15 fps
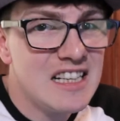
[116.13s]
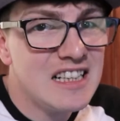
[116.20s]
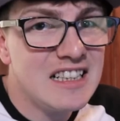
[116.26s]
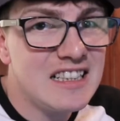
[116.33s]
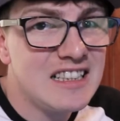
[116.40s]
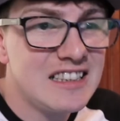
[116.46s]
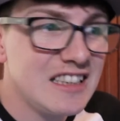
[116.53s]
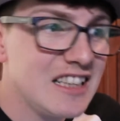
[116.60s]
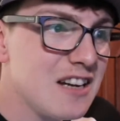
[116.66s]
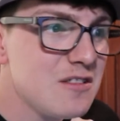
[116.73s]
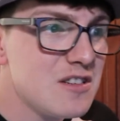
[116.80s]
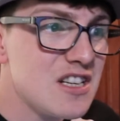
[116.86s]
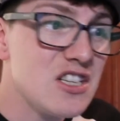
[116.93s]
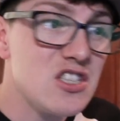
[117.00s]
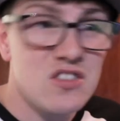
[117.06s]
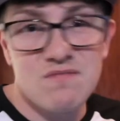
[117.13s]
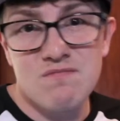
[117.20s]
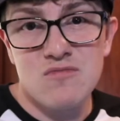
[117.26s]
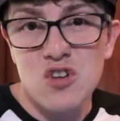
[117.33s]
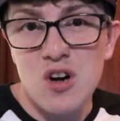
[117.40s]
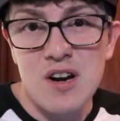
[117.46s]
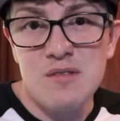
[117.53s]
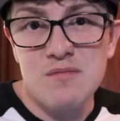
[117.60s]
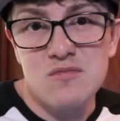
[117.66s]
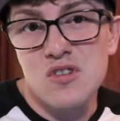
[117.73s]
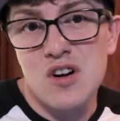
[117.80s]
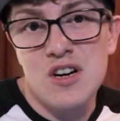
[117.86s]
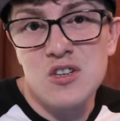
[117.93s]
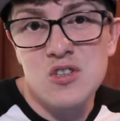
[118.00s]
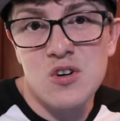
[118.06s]
You know, try and
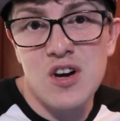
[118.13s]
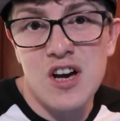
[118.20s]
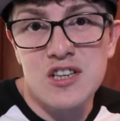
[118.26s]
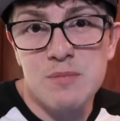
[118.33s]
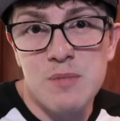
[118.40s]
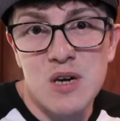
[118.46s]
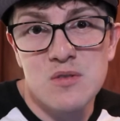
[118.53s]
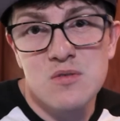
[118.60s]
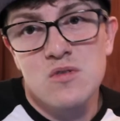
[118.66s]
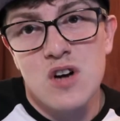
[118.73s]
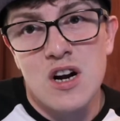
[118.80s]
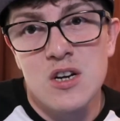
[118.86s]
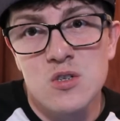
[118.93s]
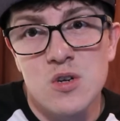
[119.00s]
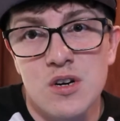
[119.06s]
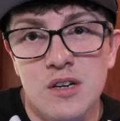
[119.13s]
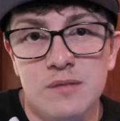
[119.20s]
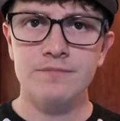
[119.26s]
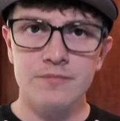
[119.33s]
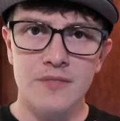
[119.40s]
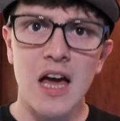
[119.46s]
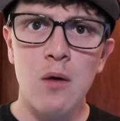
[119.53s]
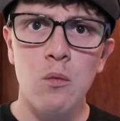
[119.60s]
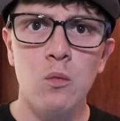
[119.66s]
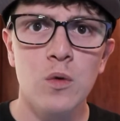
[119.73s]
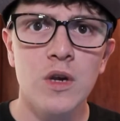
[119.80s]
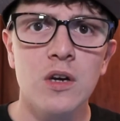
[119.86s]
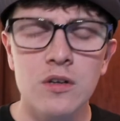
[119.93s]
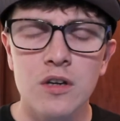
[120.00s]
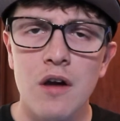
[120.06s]
enjoy it, I suppose. Try and enjoy it. Now, we
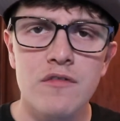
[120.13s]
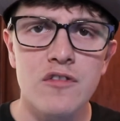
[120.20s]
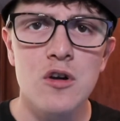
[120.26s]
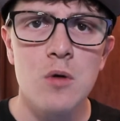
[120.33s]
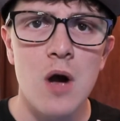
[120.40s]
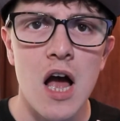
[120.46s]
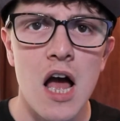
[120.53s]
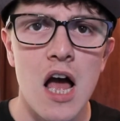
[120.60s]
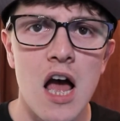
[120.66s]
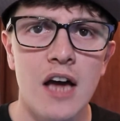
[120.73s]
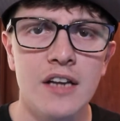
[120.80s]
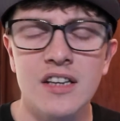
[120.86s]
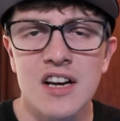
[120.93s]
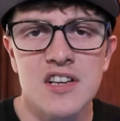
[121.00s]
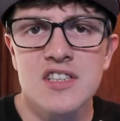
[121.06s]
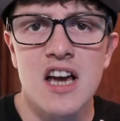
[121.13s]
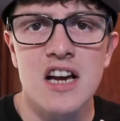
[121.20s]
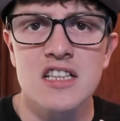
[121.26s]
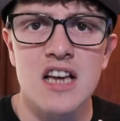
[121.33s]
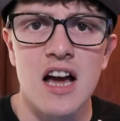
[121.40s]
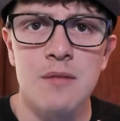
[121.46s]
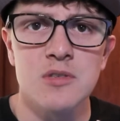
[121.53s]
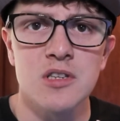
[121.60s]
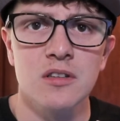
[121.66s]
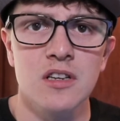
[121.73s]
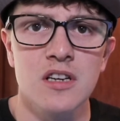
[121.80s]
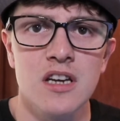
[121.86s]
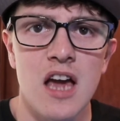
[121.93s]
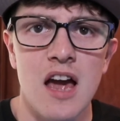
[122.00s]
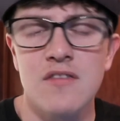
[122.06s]
could go through and dissect
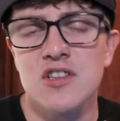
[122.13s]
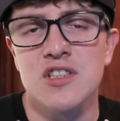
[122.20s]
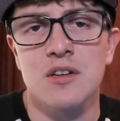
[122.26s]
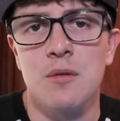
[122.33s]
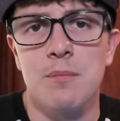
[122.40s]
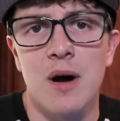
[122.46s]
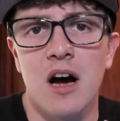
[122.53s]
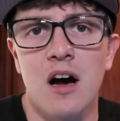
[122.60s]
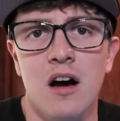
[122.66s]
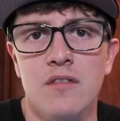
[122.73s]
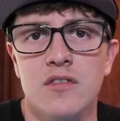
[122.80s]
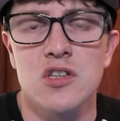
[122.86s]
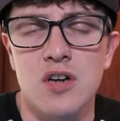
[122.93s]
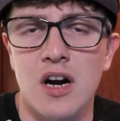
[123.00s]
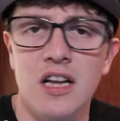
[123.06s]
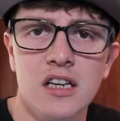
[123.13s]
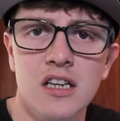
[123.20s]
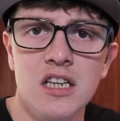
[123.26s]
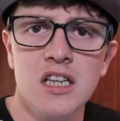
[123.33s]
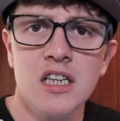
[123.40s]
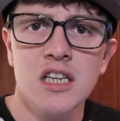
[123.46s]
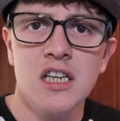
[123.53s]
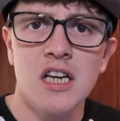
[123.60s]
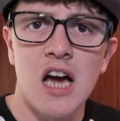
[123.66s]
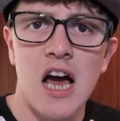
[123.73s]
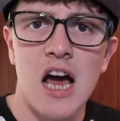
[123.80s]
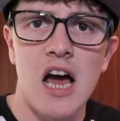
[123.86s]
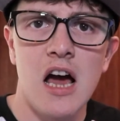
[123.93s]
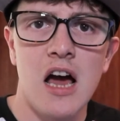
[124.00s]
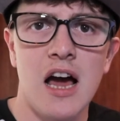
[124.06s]
absolutely every single part trailer
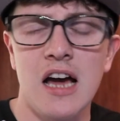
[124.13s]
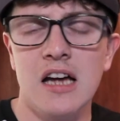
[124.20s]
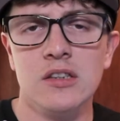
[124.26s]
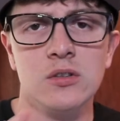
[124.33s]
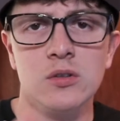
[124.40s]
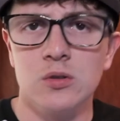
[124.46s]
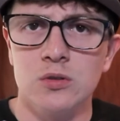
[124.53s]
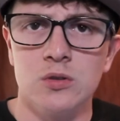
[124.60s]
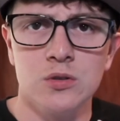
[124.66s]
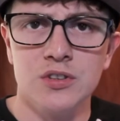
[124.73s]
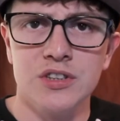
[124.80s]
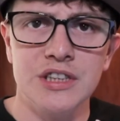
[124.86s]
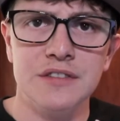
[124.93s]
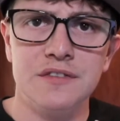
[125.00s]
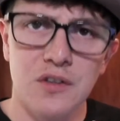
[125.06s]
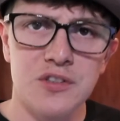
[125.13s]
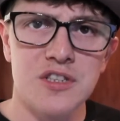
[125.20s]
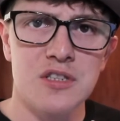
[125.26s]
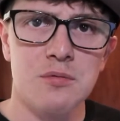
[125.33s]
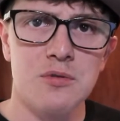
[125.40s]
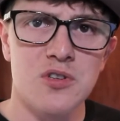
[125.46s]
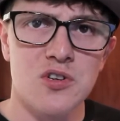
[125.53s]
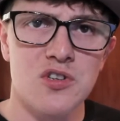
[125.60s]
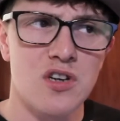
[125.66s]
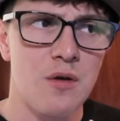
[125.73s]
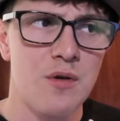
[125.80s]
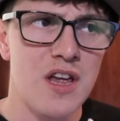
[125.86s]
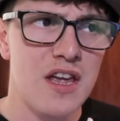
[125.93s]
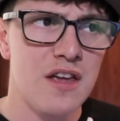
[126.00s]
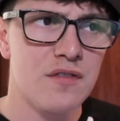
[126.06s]
and all the footage which is
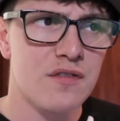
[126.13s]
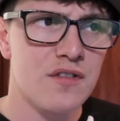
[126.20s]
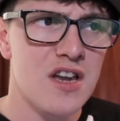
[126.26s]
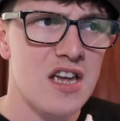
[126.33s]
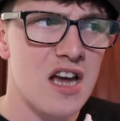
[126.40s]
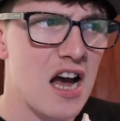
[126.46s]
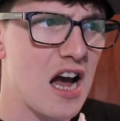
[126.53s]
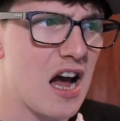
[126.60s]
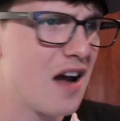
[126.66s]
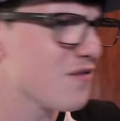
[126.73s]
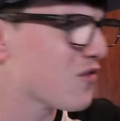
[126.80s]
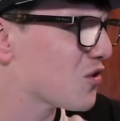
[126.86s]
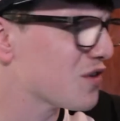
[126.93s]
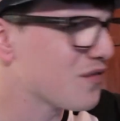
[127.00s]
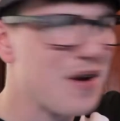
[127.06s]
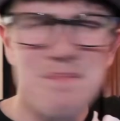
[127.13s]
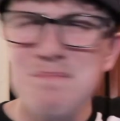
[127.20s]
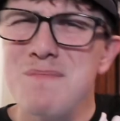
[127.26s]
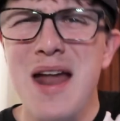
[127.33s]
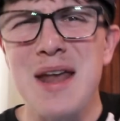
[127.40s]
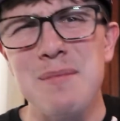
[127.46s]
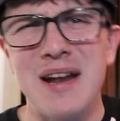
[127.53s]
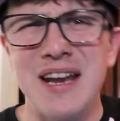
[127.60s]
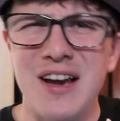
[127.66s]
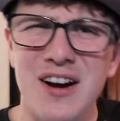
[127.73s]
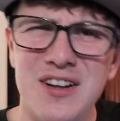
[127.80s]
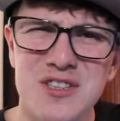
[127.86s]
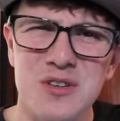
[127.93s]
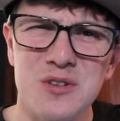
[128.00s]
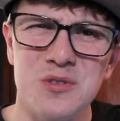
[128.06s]
shown at E3. I've already read many
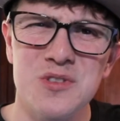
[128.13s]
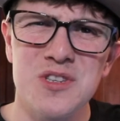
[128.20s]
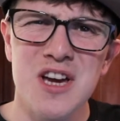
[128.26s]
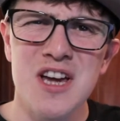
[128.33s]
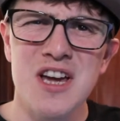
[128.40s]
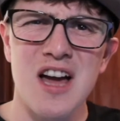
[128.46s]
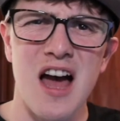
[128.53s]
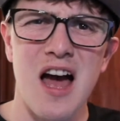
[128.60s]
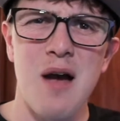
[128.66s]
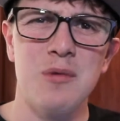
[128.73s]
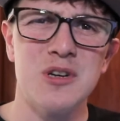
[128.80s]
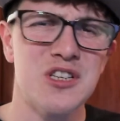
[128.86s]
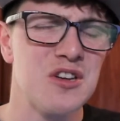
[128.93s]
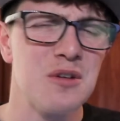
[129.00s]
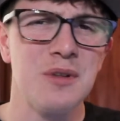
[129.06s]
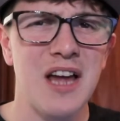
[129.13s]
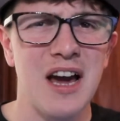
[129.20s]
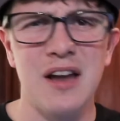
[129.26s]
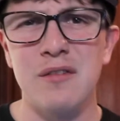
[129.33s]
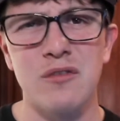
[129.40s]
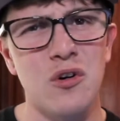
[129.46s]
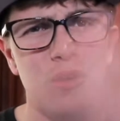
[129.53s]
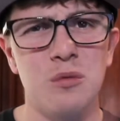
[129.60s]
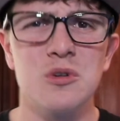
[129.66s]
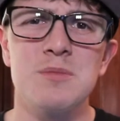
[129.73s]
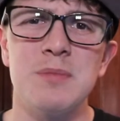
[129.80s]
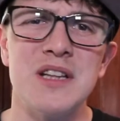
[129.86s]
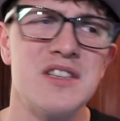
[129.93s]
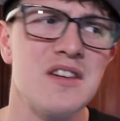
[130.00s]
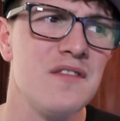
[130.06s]
articles which are doing that, and I've already watched
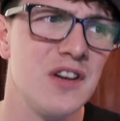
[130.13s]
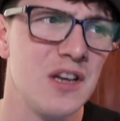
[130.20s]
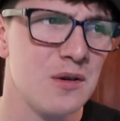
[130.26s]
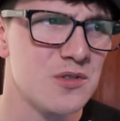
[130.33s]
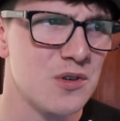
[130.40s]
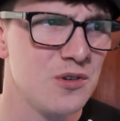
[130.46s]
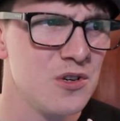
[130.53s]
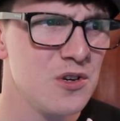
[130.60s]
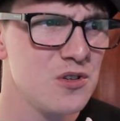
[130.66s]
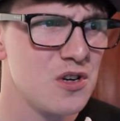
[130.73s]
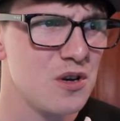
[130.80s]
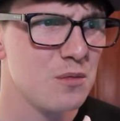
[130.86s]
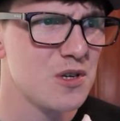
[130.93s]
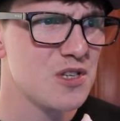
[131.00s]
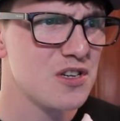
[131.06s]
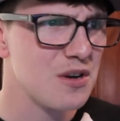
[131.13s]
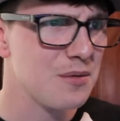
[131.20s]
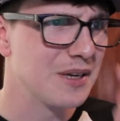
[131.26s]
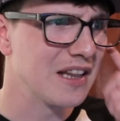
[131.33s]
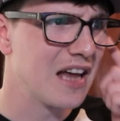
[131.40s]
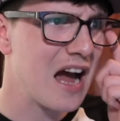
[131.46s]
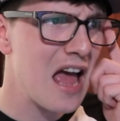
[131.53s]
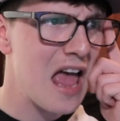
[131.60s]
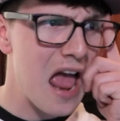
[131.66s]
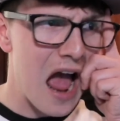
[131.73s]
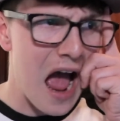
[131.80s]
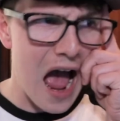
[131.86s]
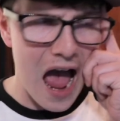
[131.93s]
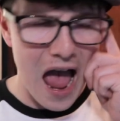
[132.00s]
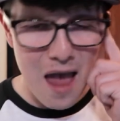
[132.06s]
plenty of videos on YouTube which are doing that.
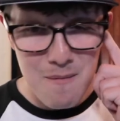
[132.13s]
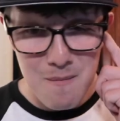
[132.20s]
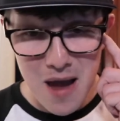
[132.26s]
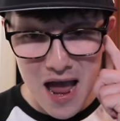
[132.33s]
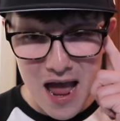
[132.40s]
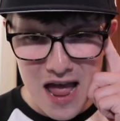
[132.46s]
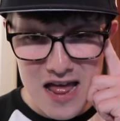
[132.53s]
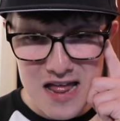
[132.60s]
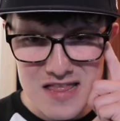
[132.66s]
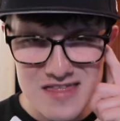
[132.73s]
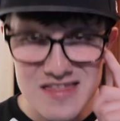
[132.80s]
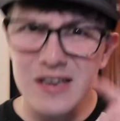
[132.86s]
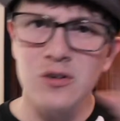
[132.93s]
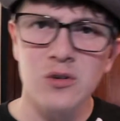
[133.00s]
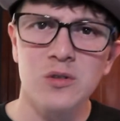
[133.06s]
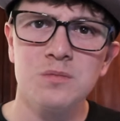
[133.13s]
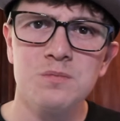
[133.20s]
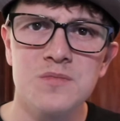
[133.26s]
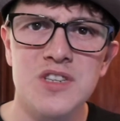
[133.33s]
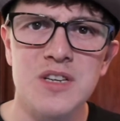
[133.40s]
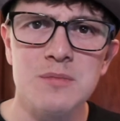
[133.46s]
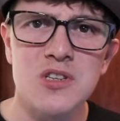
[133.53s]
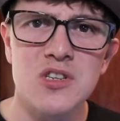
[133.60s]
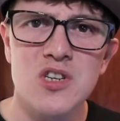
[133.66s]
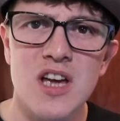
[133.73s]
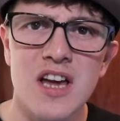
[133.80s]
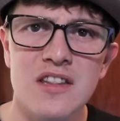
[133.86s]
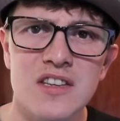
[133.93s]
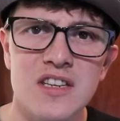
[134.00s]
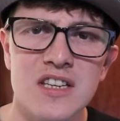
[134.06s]
And they all seem to
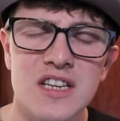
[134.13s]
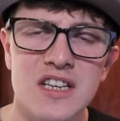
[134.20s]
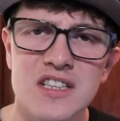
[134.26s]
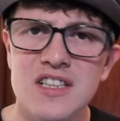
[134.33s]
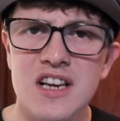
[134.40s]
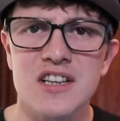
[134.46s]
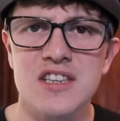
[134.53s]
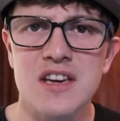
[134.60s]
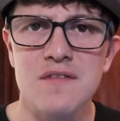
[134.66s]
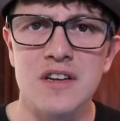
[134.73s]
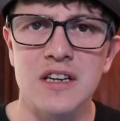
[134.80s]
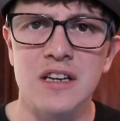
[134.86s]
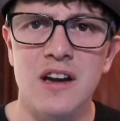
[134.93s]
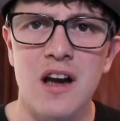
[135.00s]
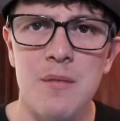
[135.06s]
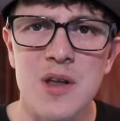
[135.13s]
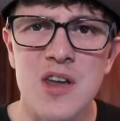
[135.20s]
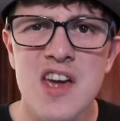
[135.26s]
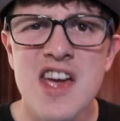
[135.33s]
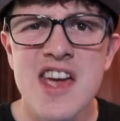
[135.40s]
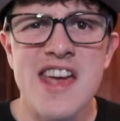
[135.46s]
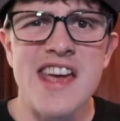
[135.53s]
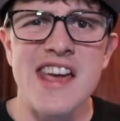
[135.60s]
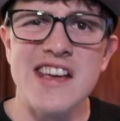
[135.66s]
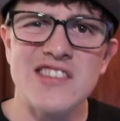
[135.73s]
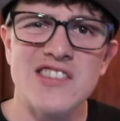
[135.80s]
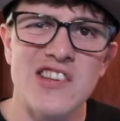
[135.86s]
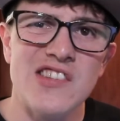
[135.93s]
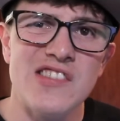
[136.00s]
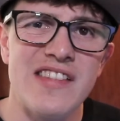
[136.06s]
share the exact same thing in common,
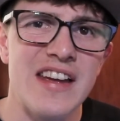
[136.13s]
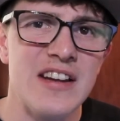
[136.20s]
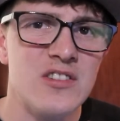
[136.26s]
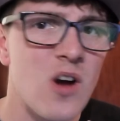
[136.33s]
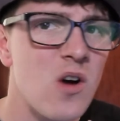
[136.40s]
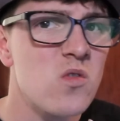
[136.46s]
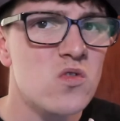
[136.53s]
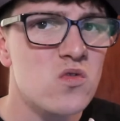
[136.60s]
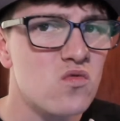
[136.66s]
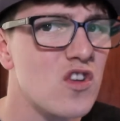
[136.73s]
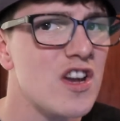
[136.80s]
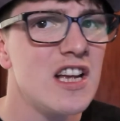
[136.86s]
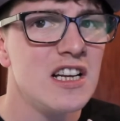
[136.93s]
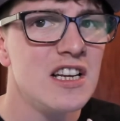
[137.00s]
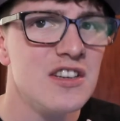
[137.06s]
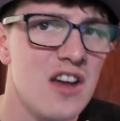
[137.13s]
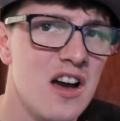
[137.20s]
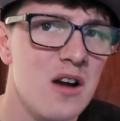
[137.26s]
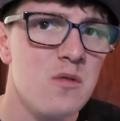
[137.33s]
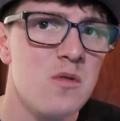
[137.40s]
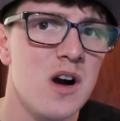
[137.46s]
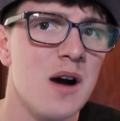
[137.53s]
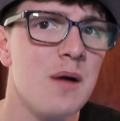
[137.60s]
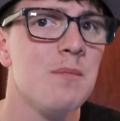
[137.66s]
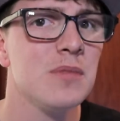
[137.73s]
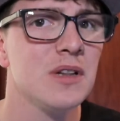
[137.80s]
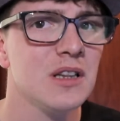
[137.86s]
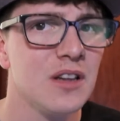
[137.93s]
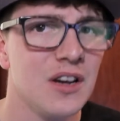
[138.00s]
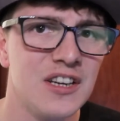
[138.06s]
is that they don't really know a
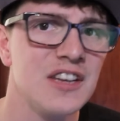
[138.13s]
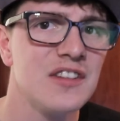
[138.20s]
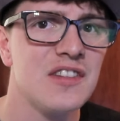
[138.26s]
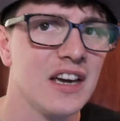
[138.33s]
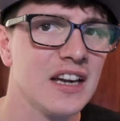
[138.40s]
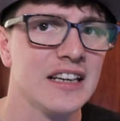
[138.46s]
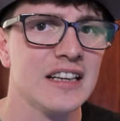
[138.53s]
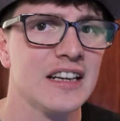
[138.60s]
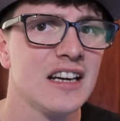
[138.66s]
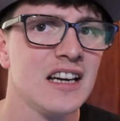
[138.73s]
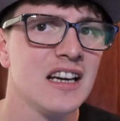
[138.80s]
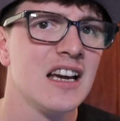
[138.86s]
bloody thing.